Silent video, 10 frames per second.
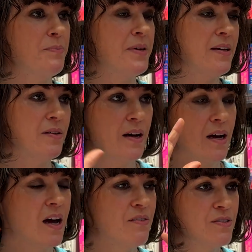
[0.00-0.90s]
I'll be
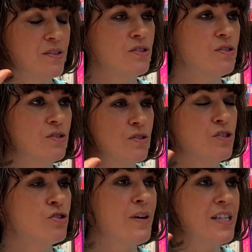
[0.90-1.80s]
that kind of
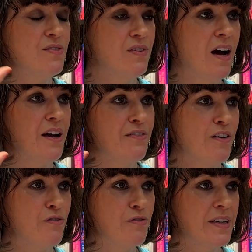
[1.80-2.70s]
stress of life
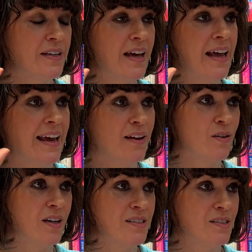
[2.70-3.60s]
over in LA
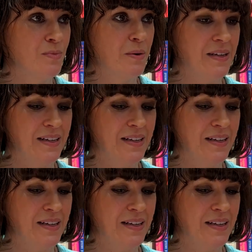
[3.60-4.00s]
or London where we